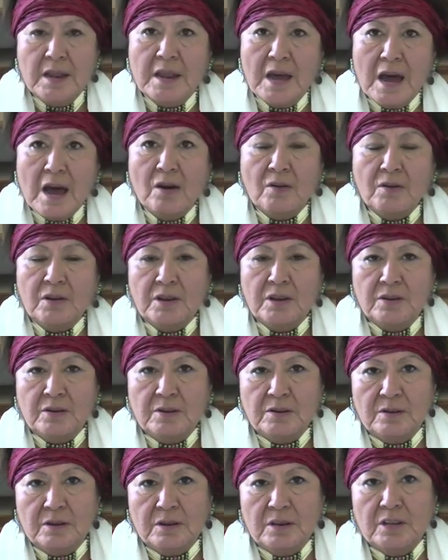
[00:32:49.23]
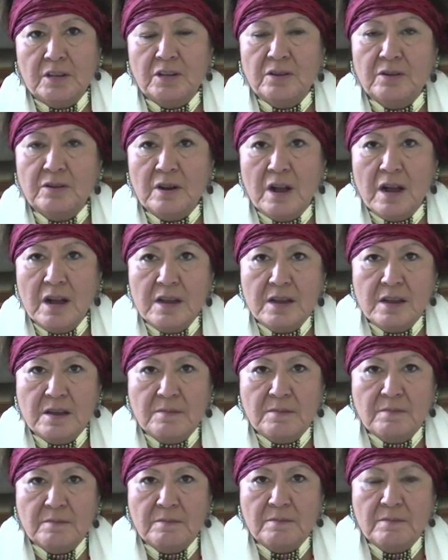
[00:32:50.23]
now here, here I
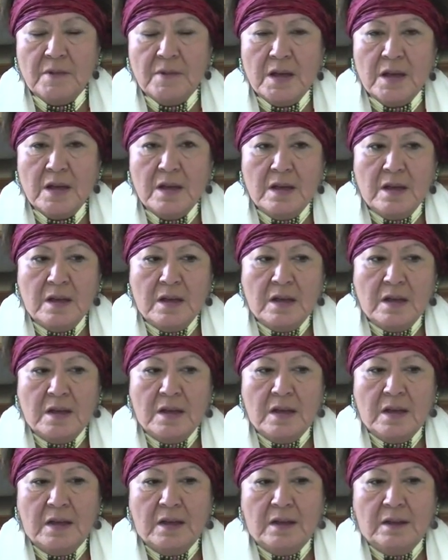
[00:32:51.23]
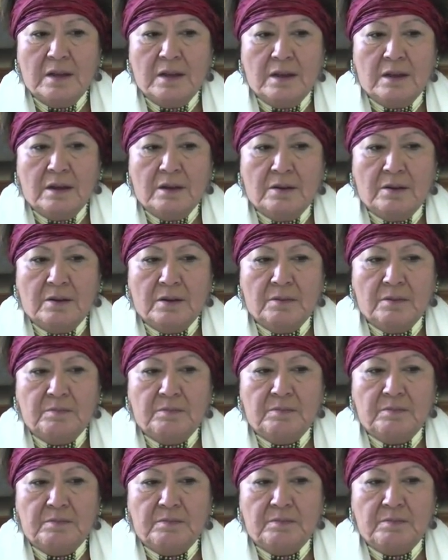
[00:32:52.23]
am, and uh,
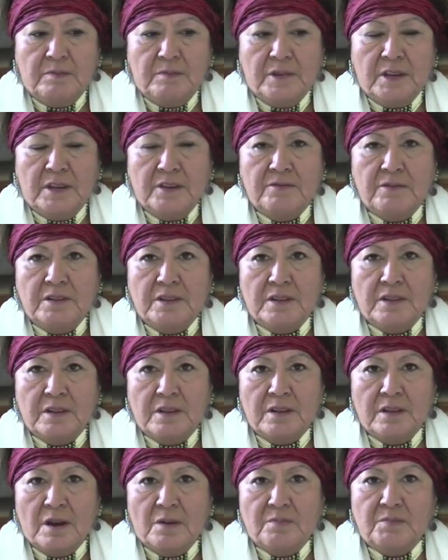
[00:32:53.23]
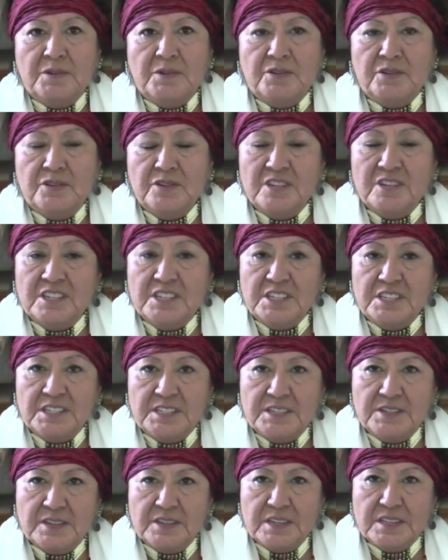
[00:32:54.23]
given the opportunity
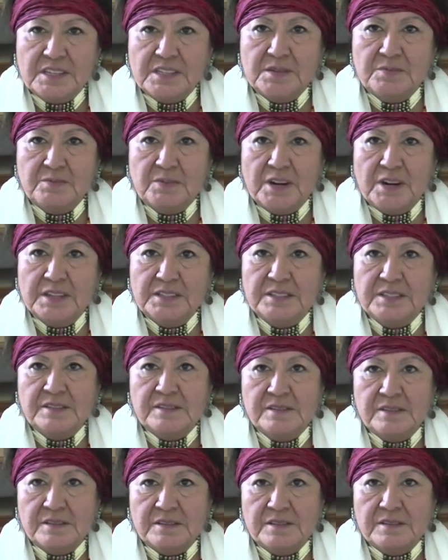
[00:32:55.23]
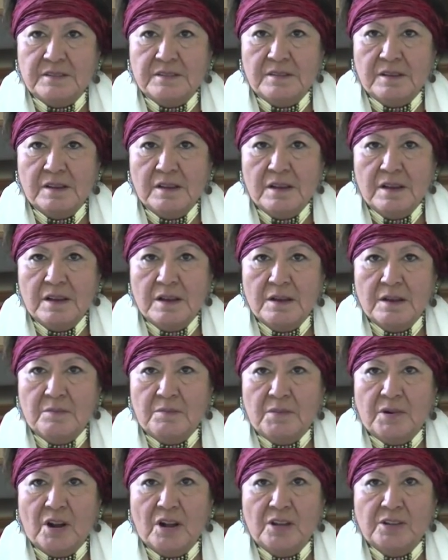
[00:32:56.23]
to express this
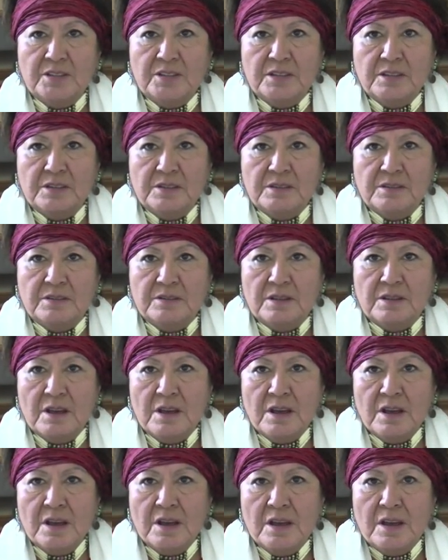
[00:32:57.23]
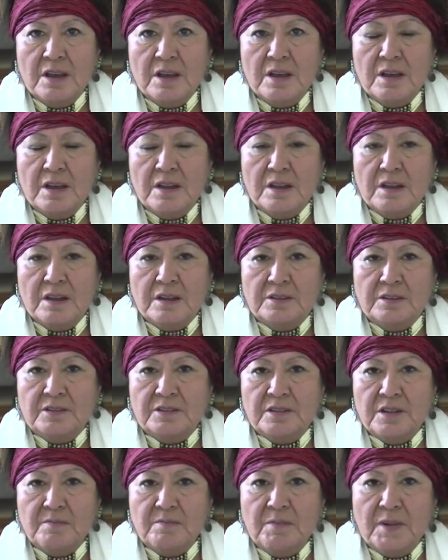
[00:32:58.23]
process and uh,
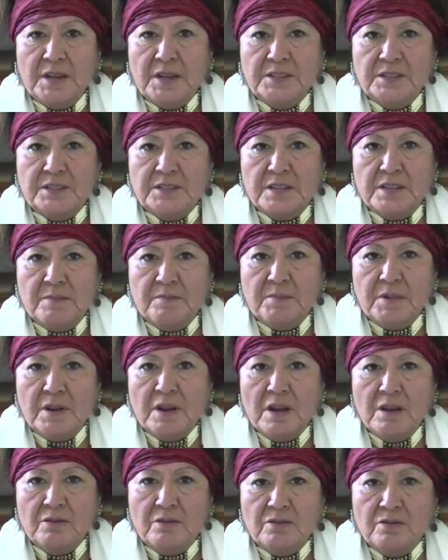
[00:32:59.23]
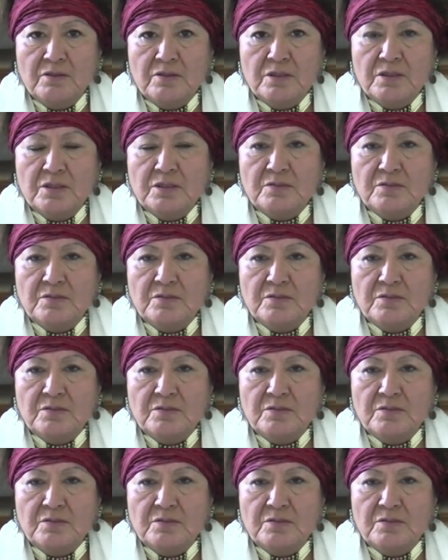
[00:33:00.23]
step by step. And I do this